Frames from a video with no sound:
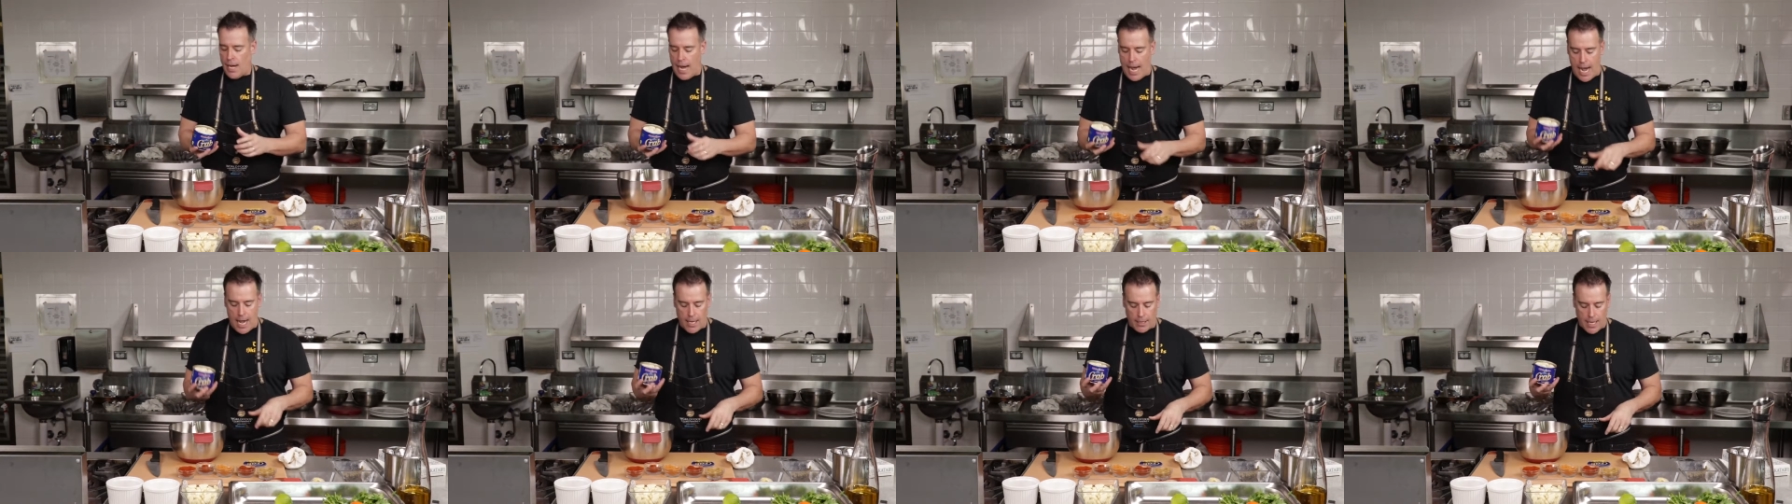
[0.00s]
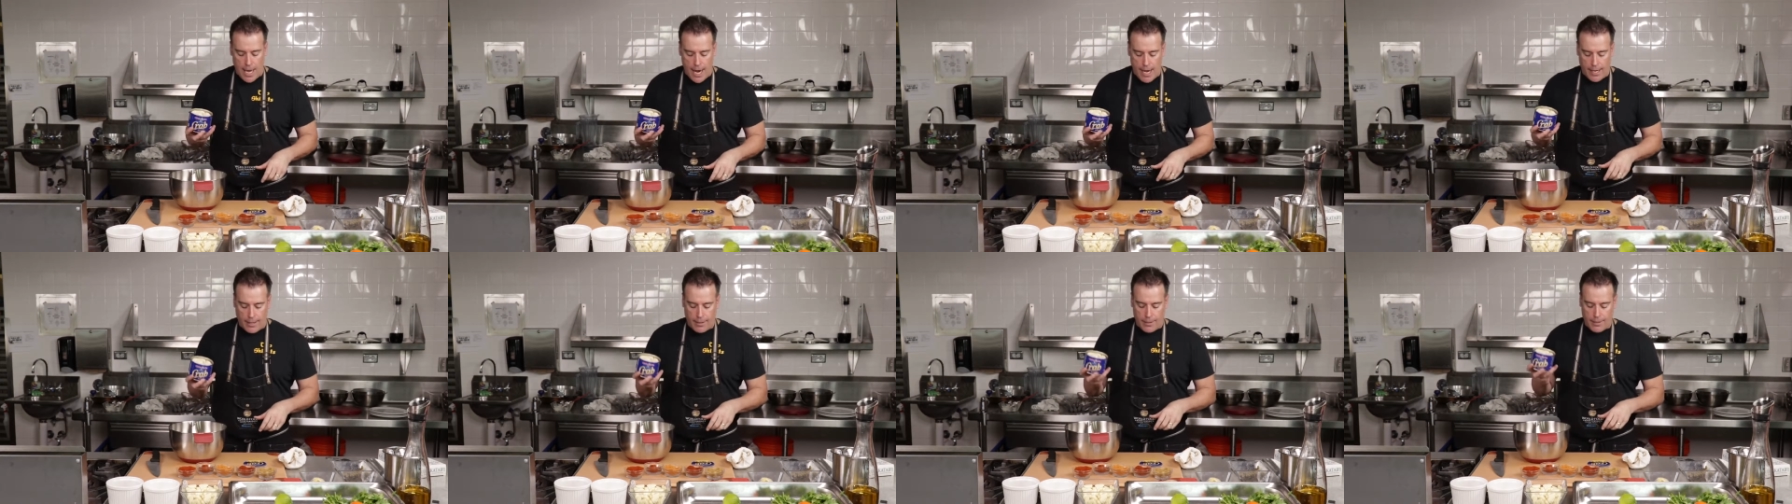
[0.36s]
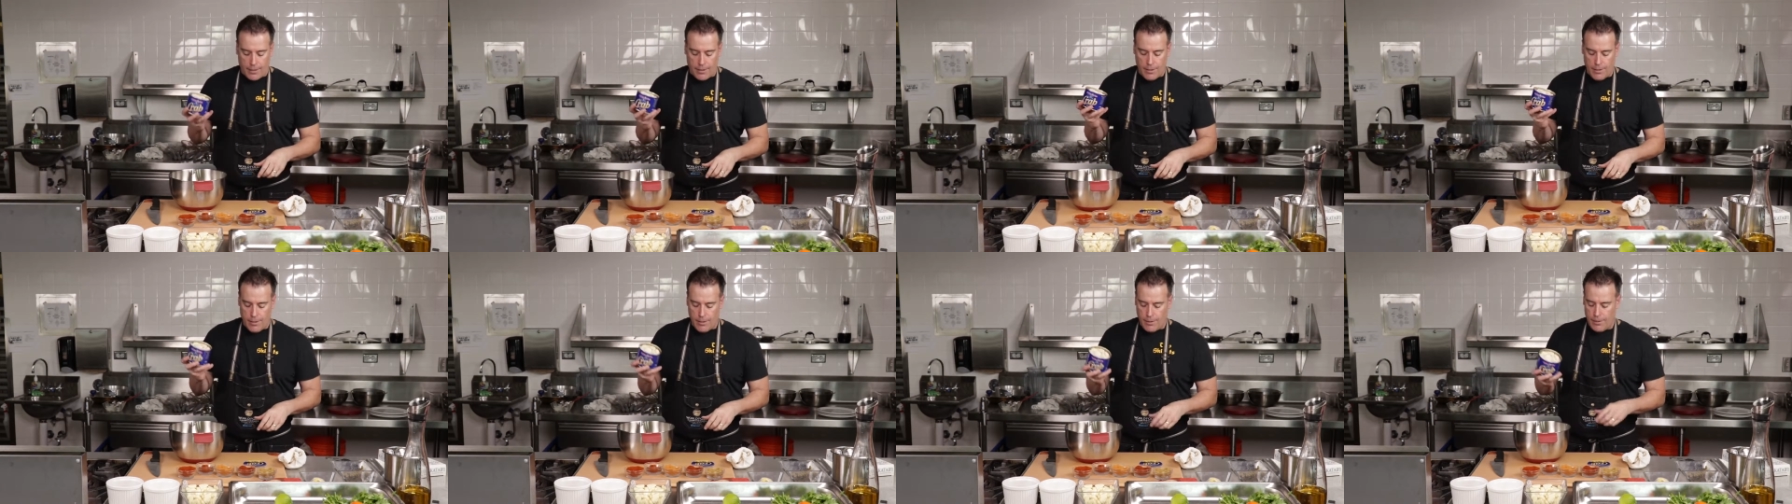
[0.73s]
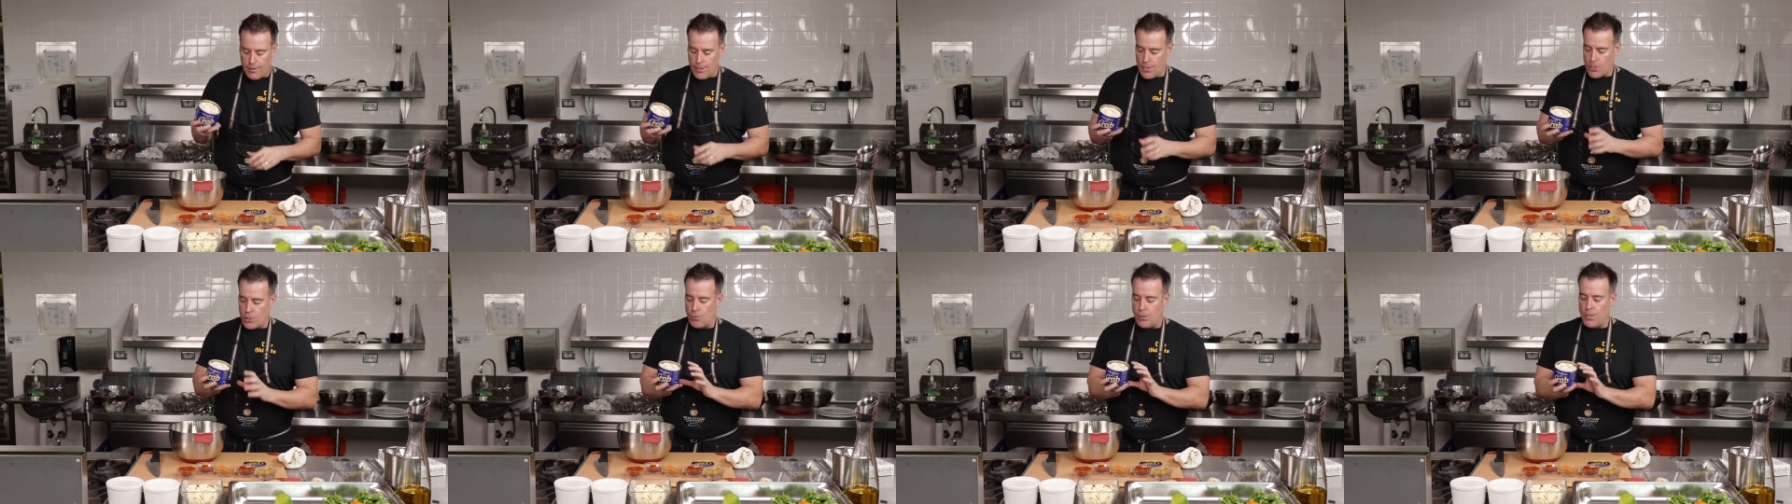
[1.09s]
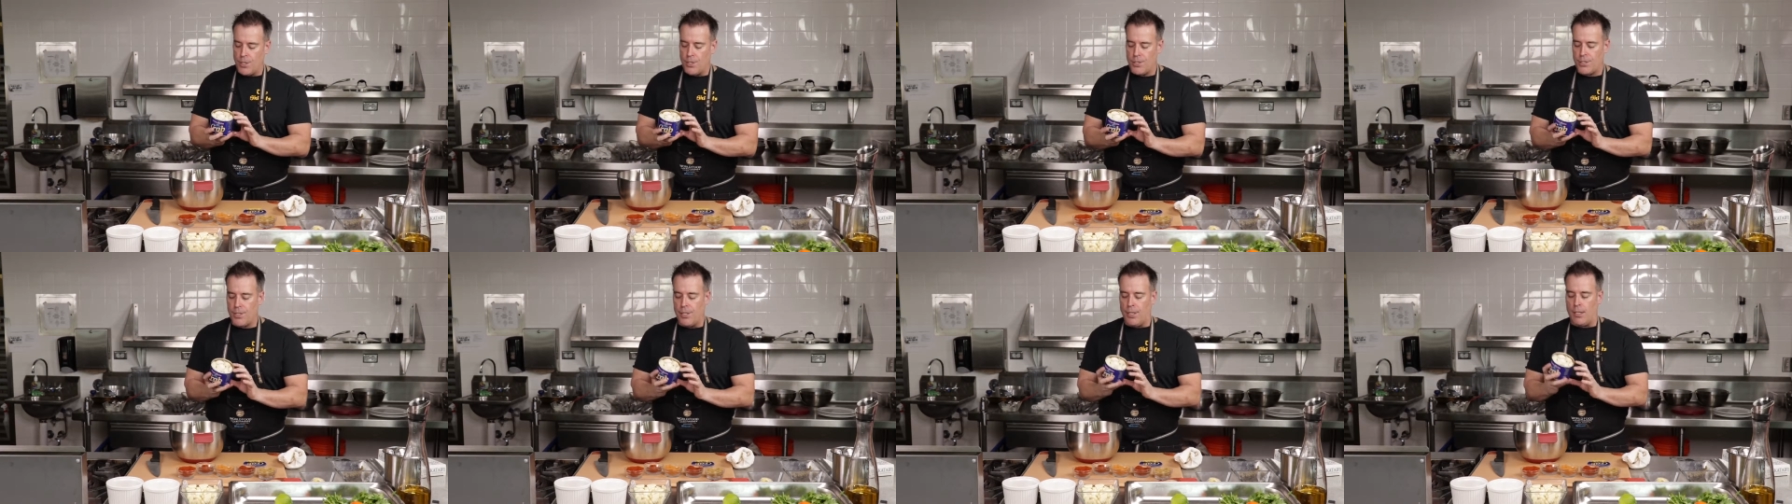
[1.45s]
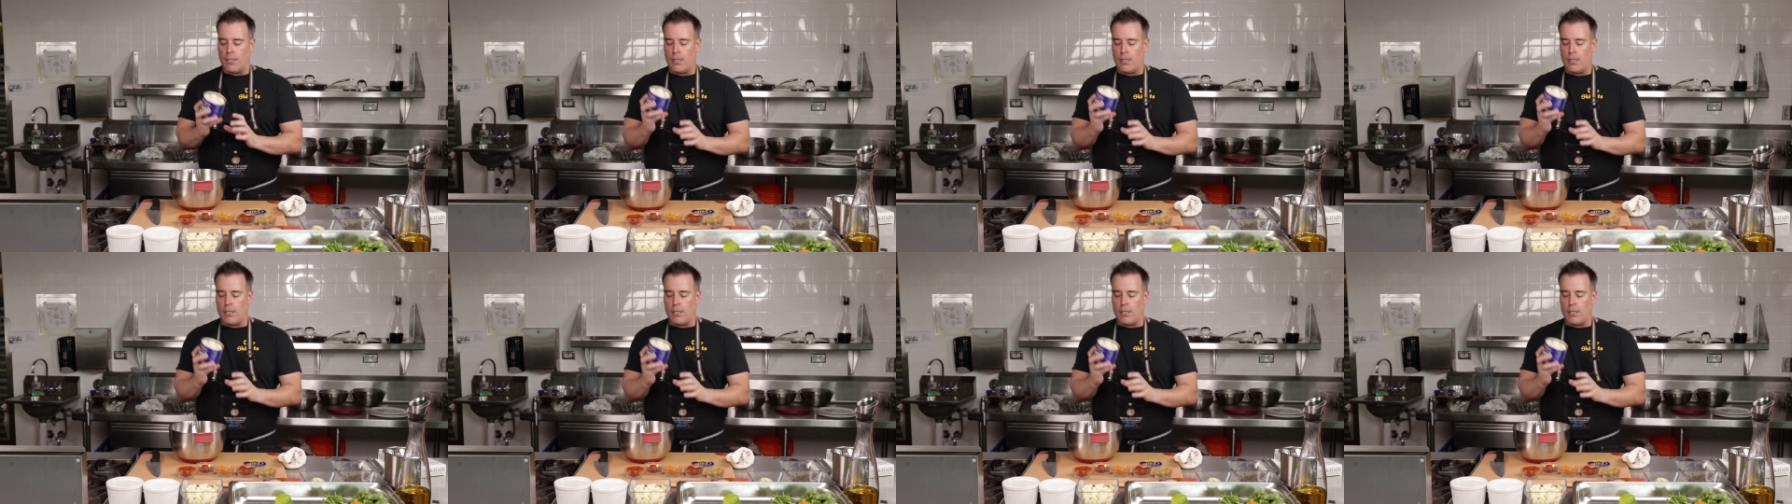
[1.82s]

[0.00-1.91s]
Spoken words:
I like, this one is the